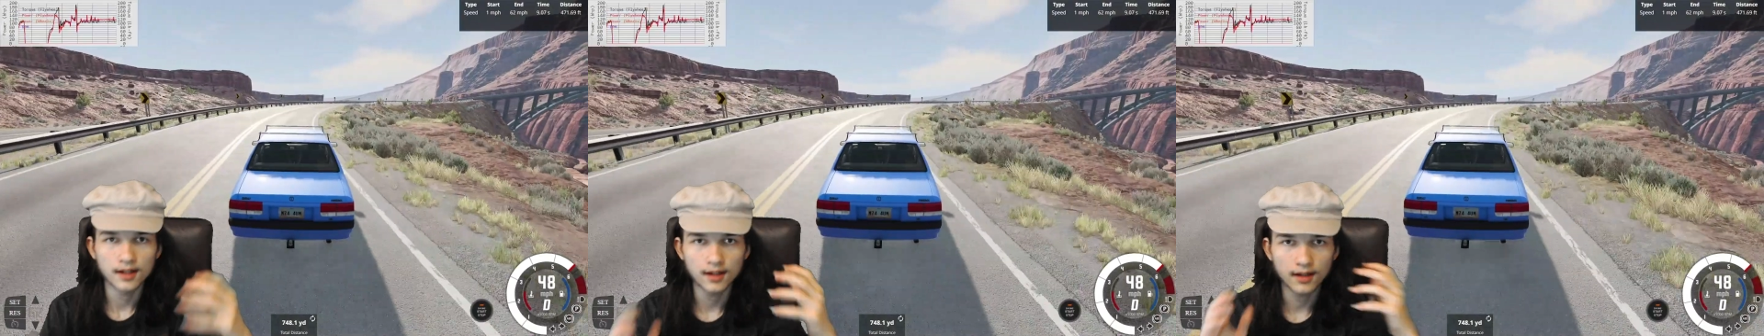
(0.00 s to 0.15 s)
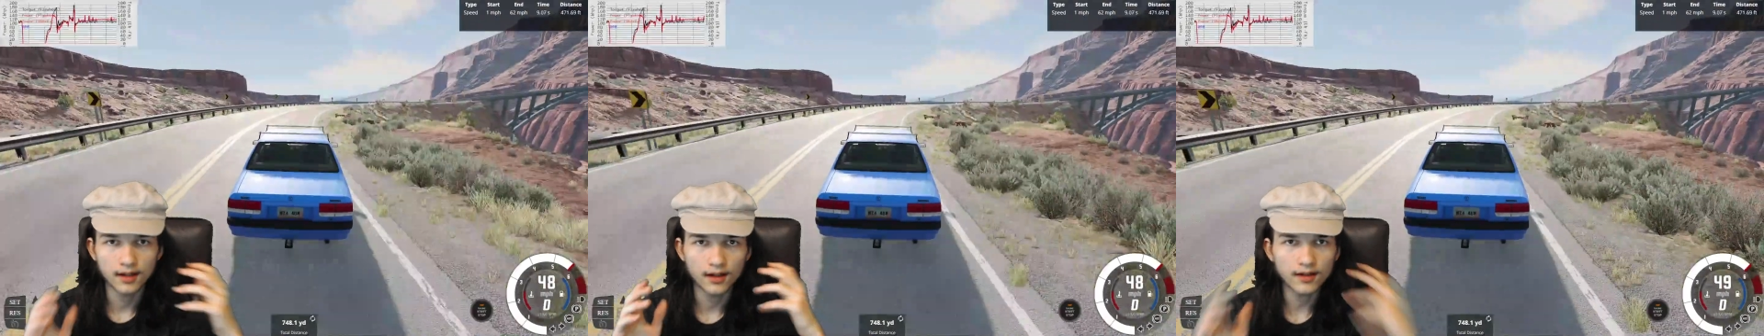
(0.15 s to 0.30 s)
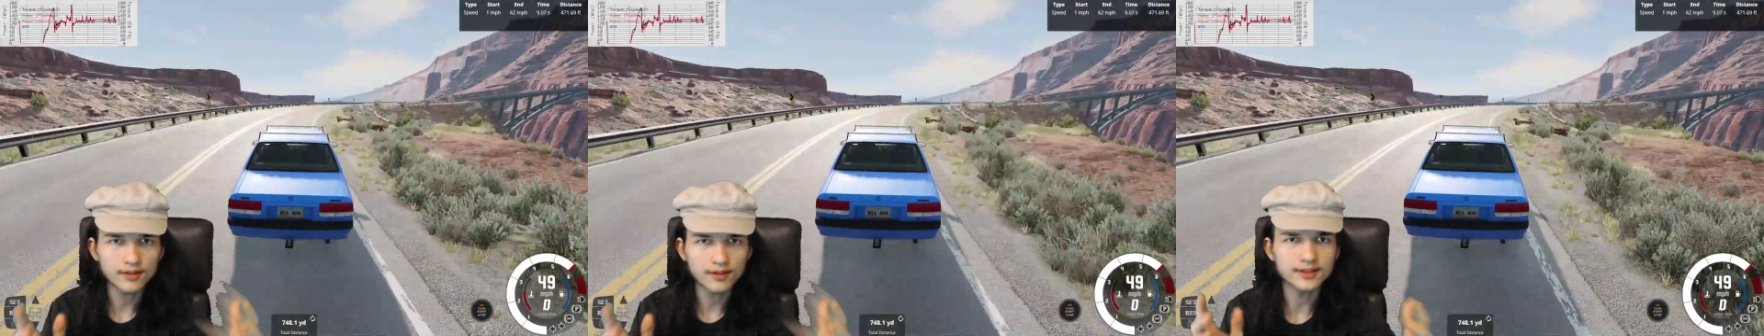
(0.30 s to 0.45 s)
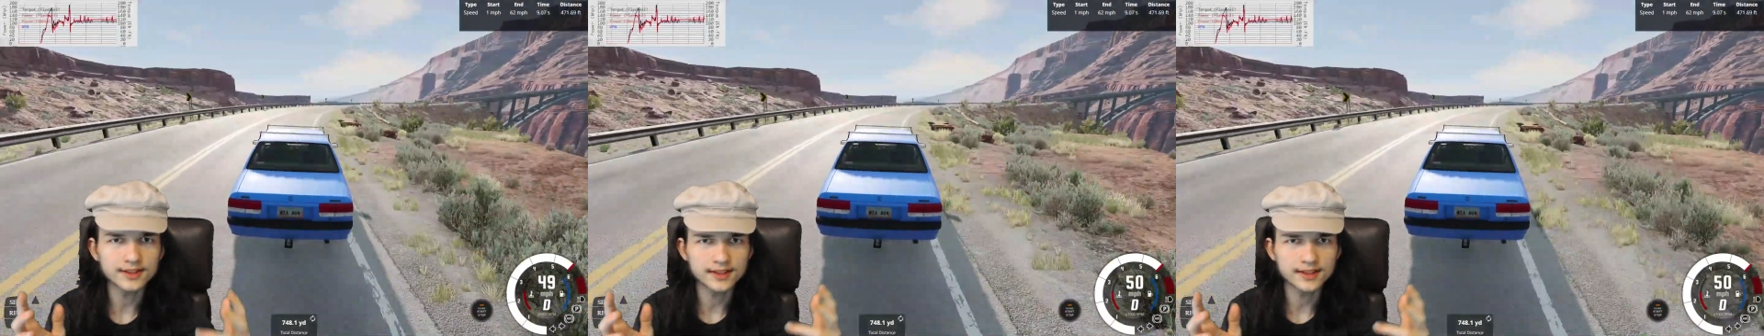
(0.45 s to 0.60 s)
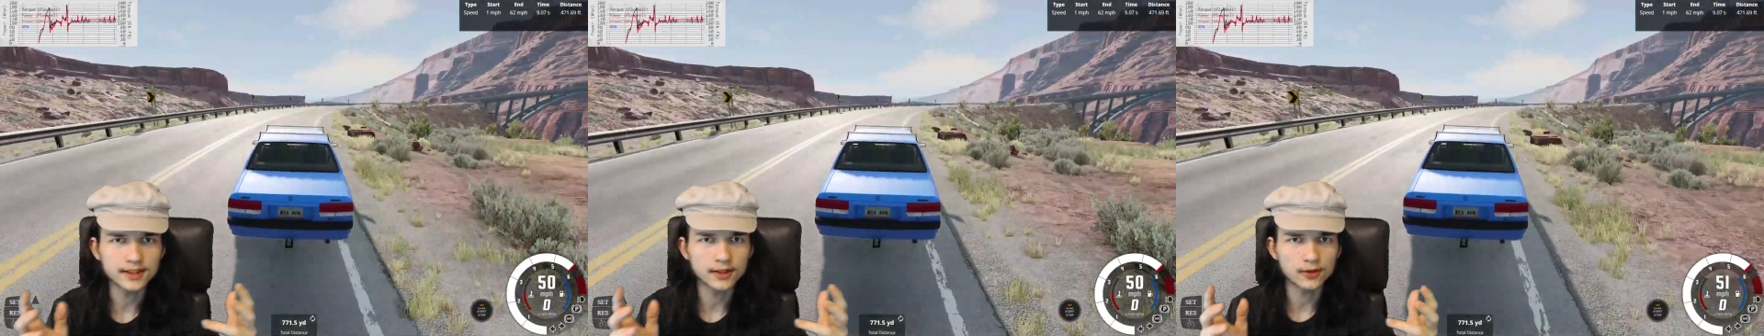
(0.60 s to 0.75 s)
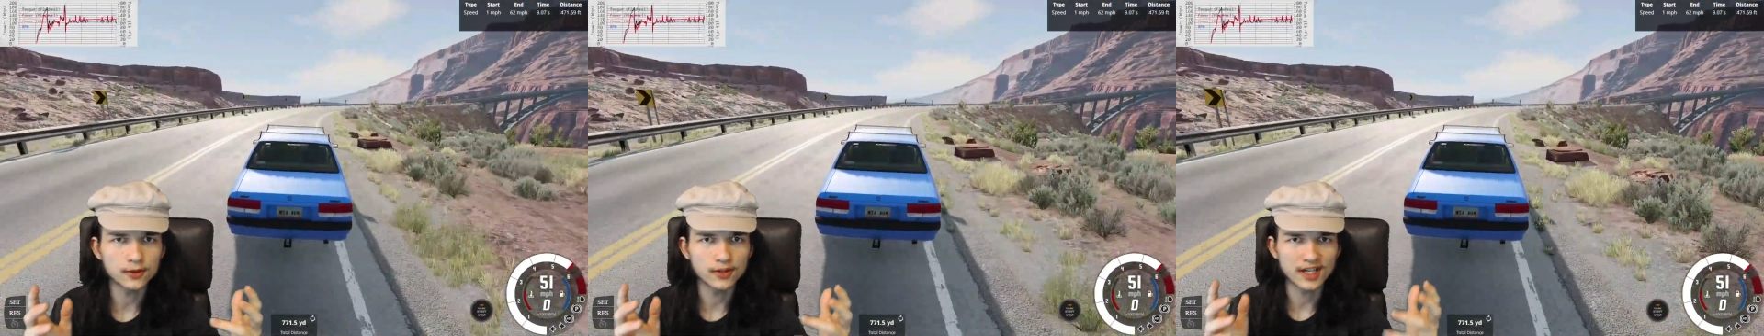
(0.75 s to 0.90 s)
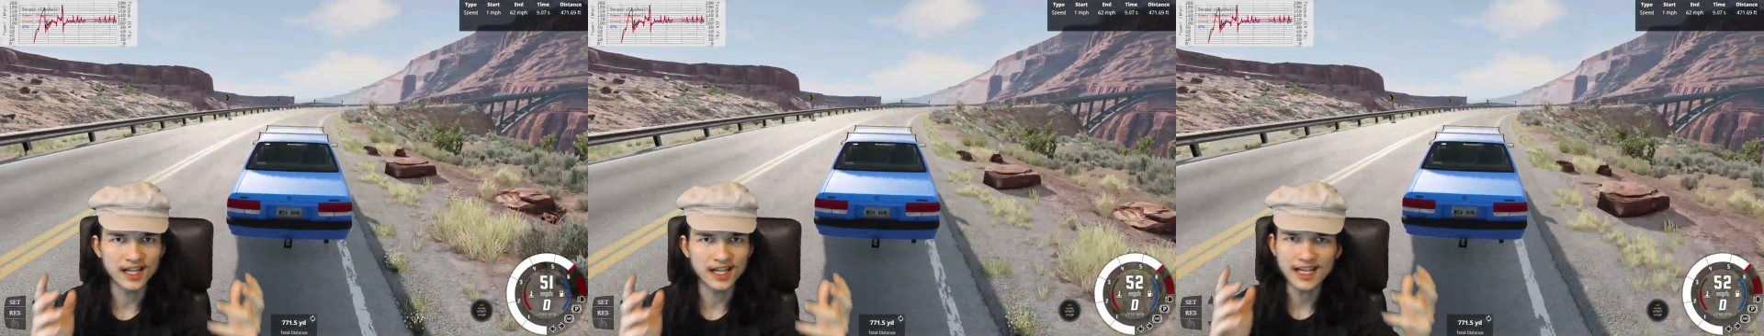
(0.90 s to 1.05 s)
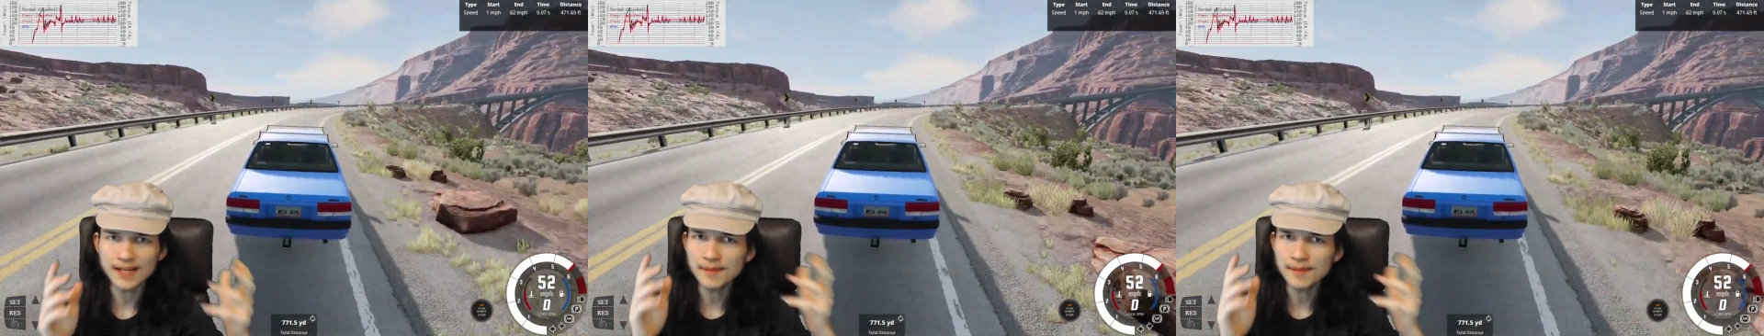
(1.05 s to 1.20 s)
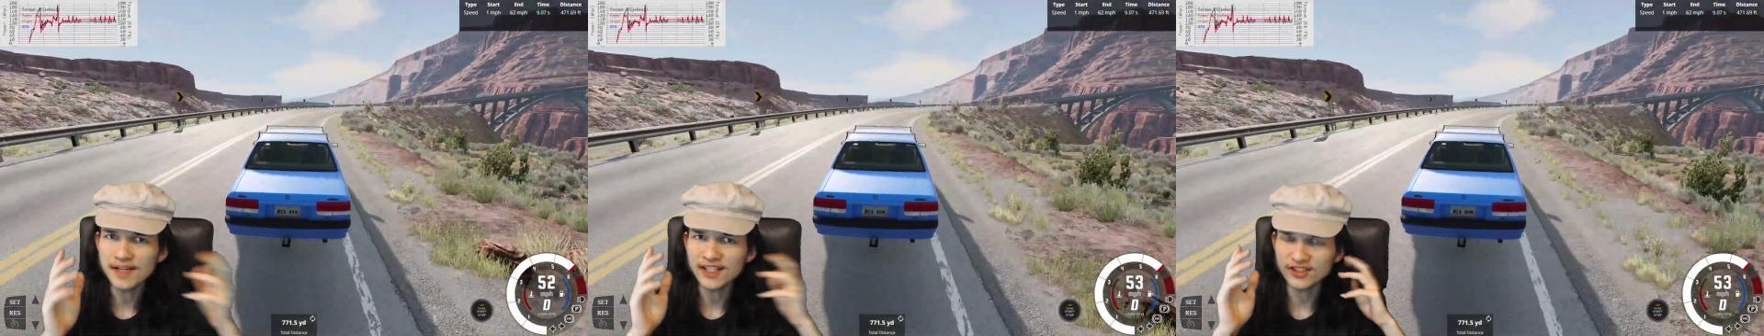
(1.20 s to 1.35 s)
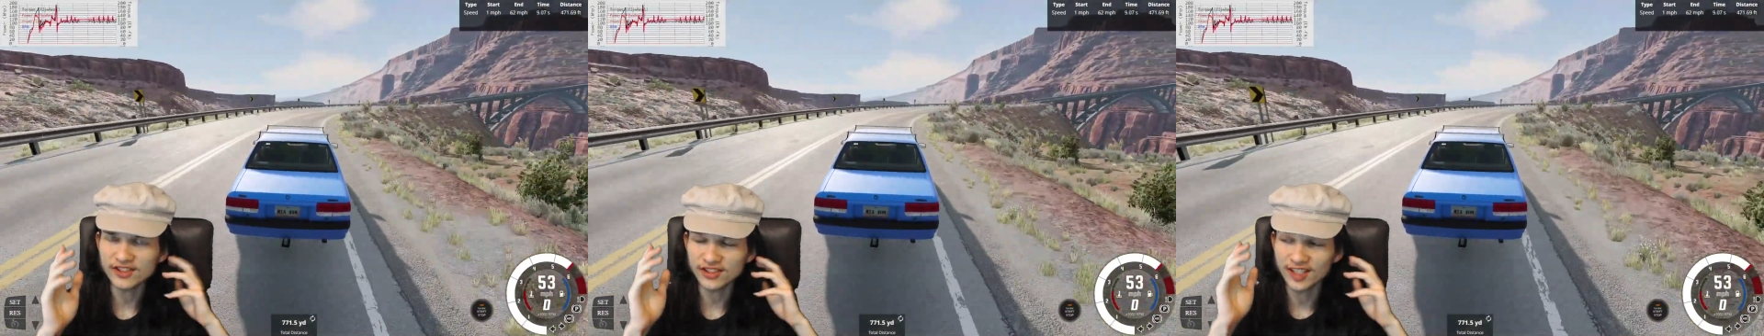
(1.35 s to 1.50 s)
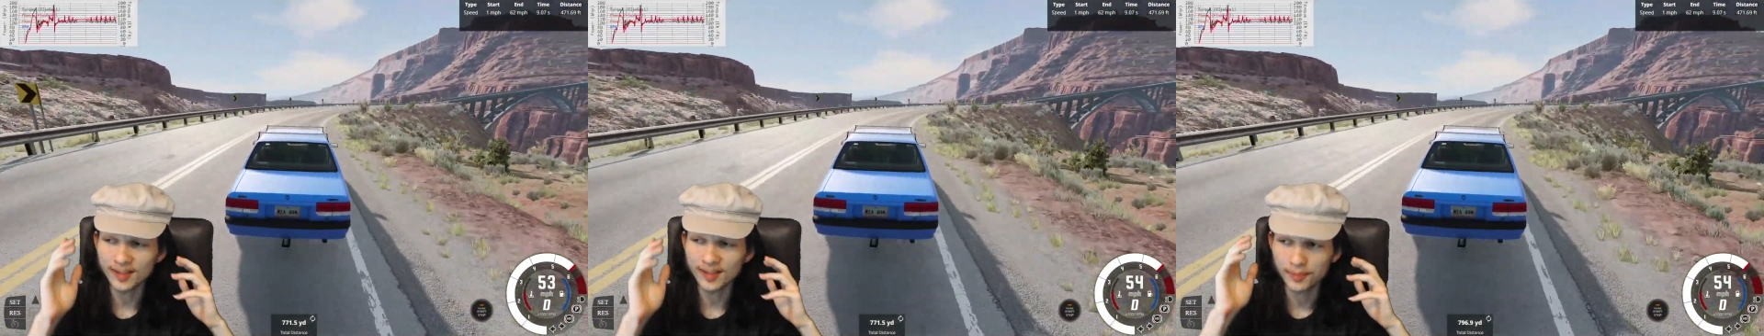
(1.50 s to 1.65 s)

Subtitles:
Also, I am actually